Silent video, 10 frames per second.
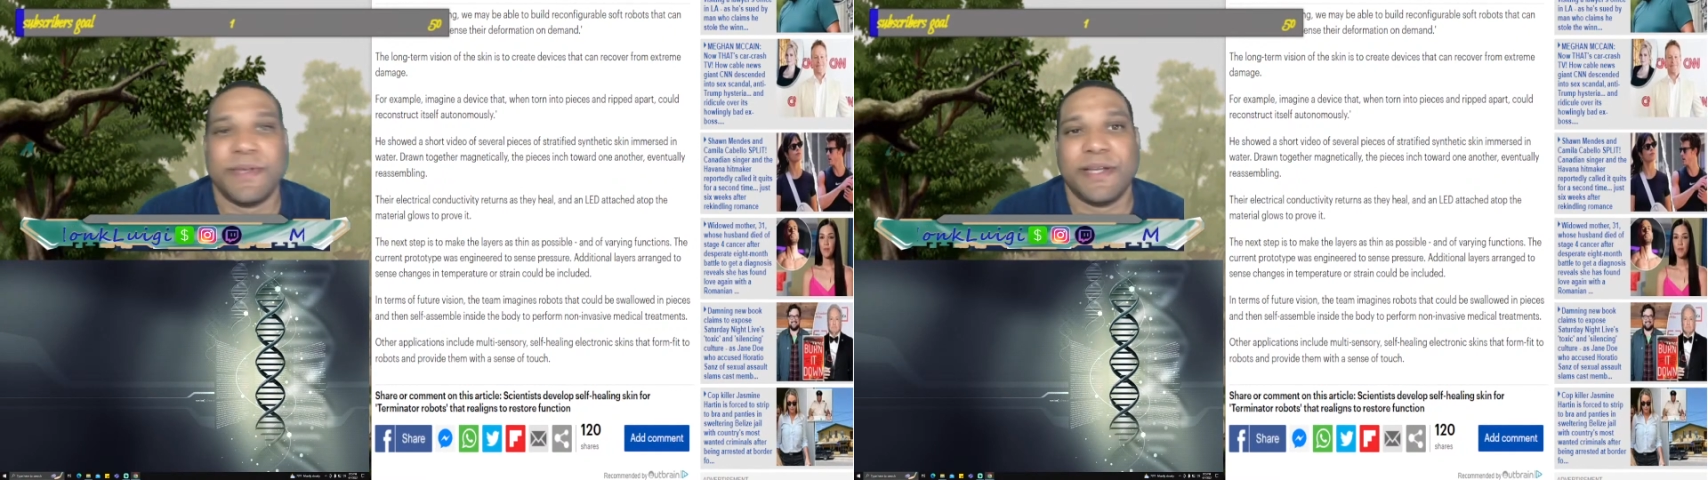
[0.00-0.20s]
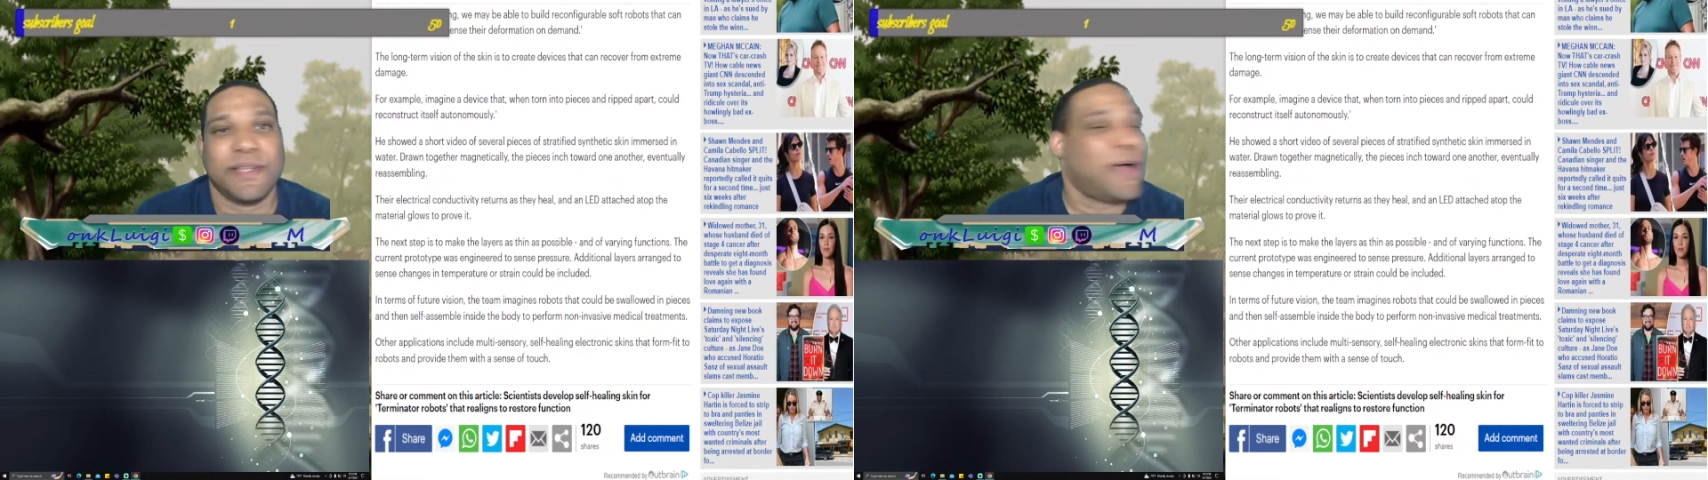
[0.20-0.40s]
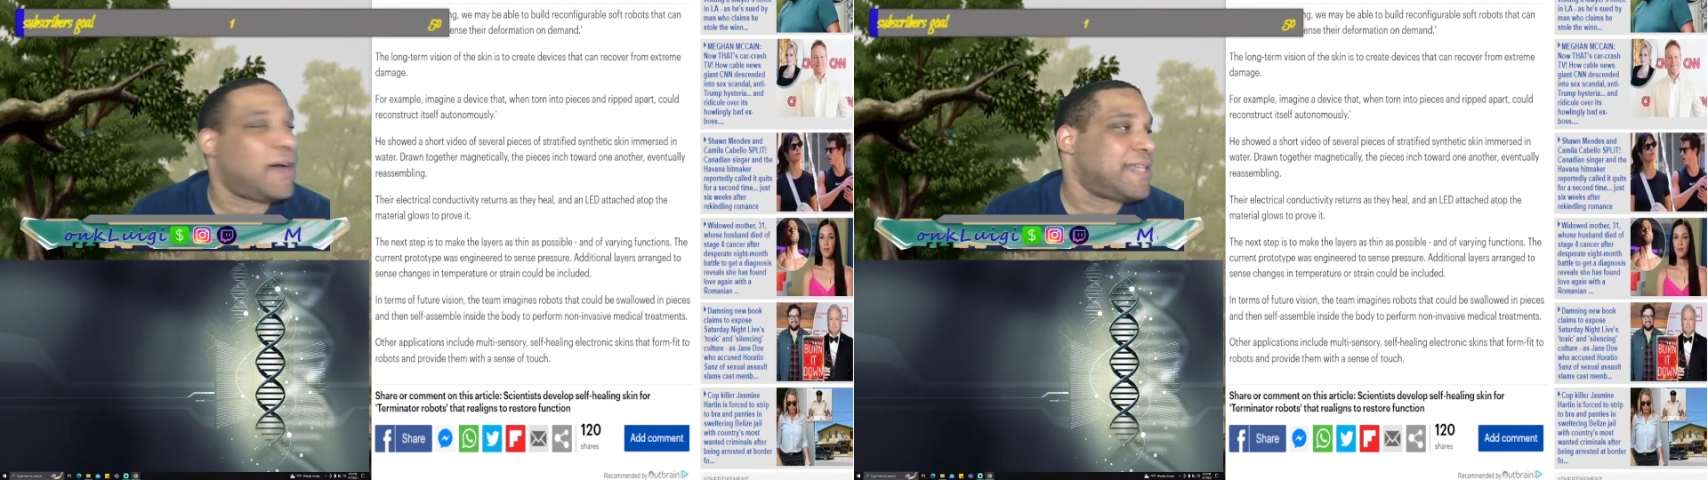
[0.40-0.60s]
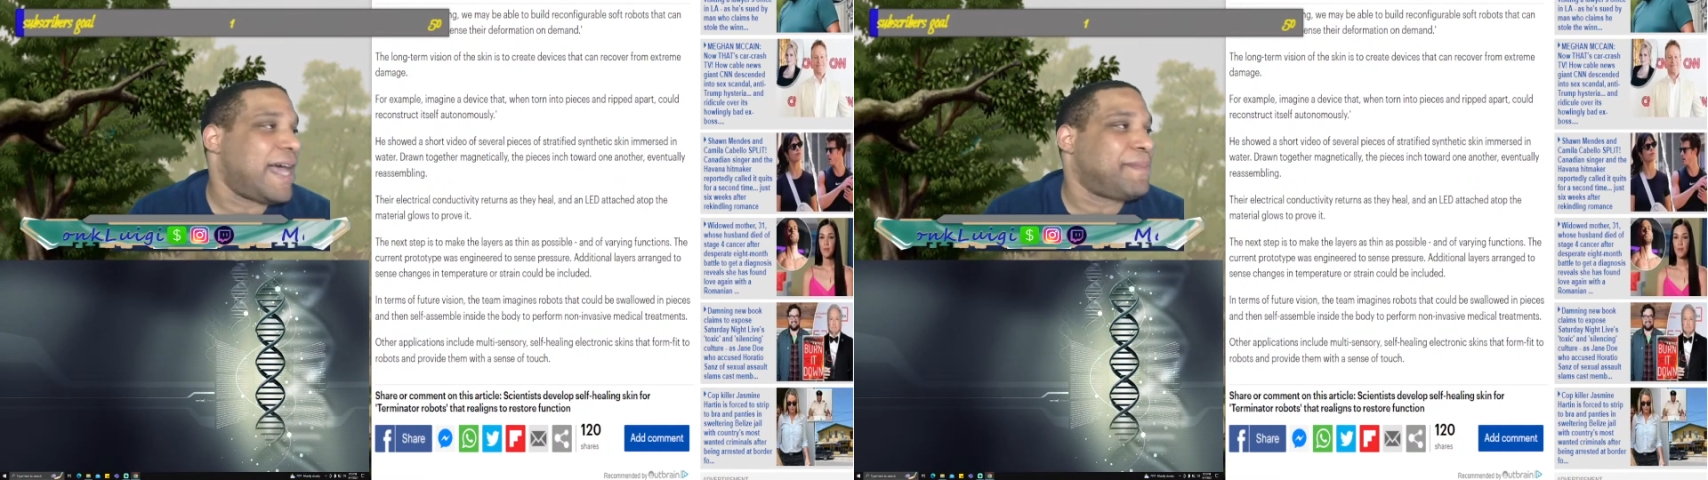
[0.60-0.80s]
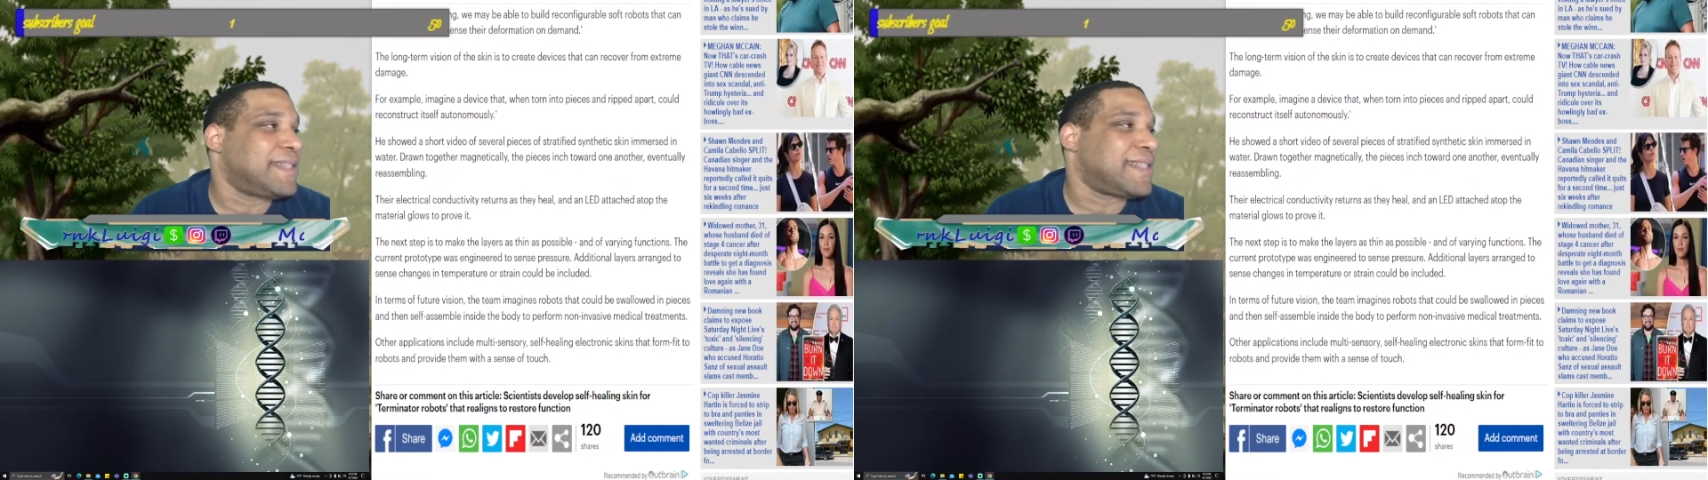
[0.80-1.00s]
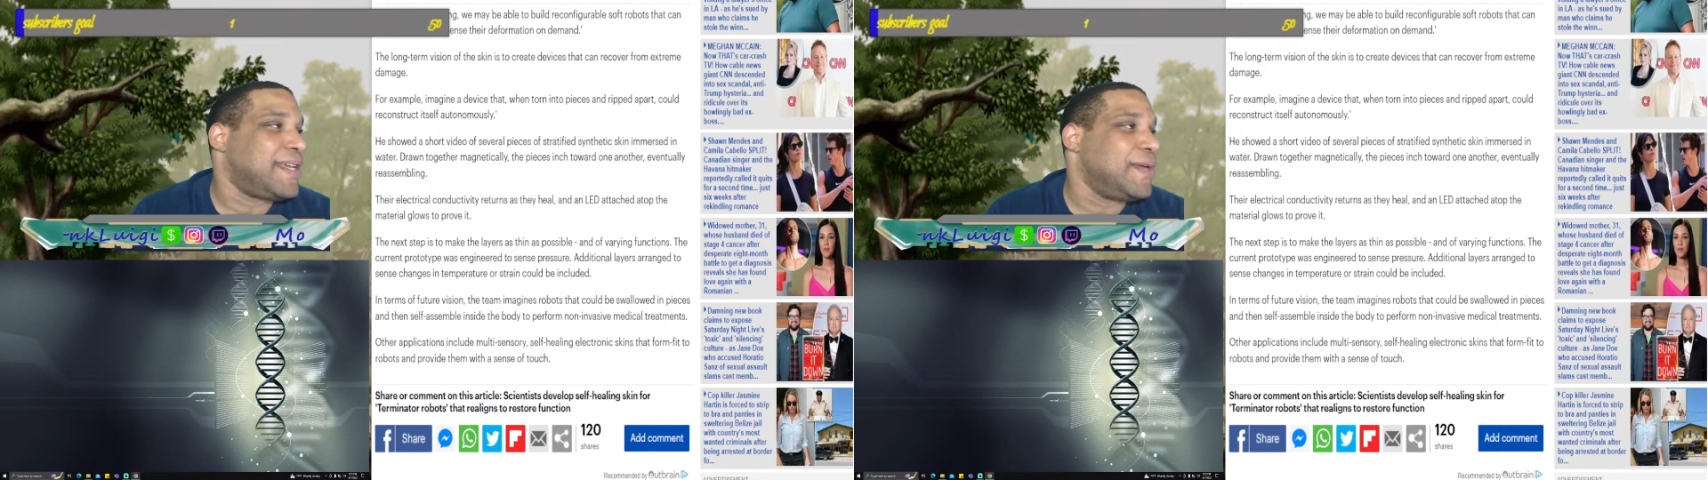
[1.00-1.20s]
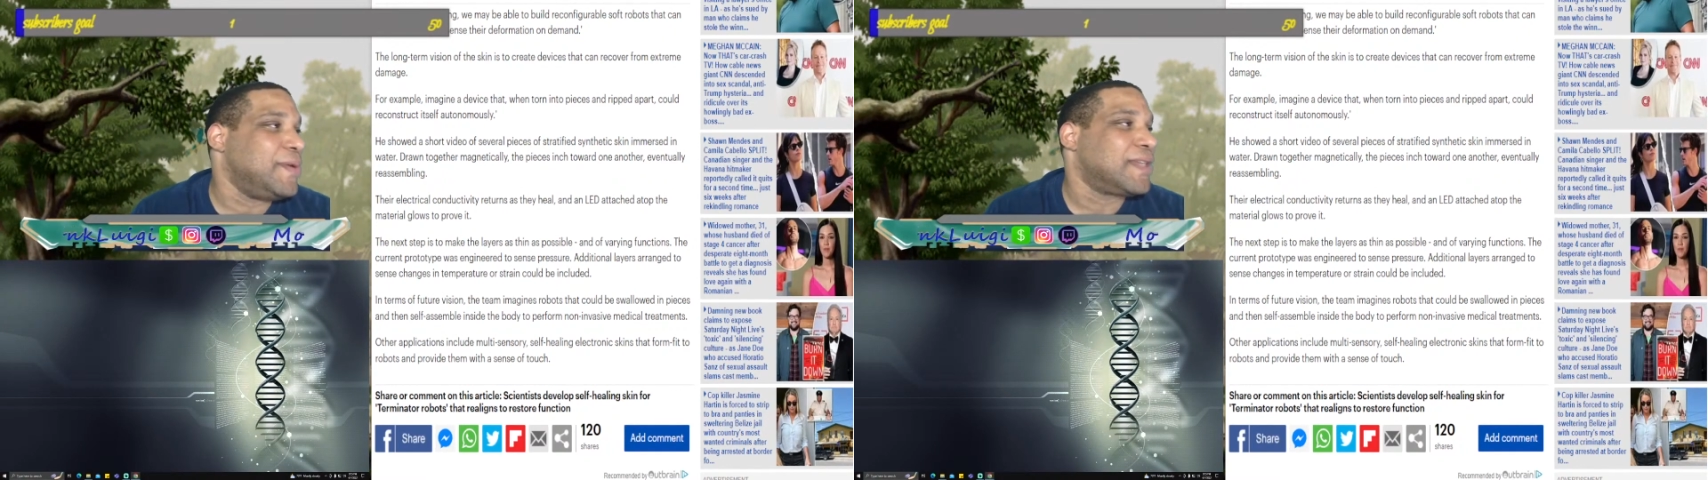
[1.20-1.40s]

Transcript: been a long time since I used